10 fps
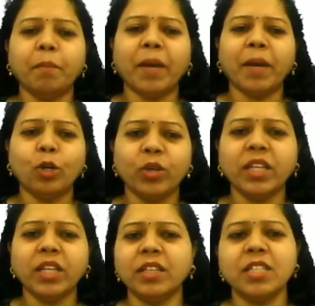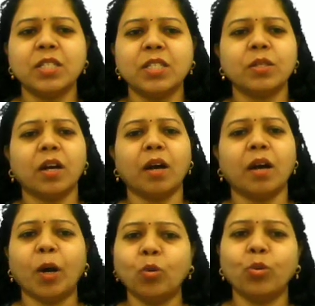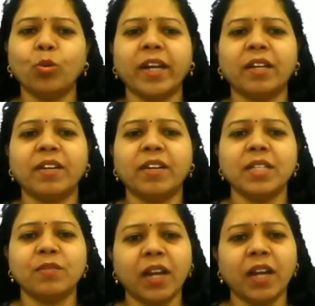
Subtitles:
And by doing this about two activities,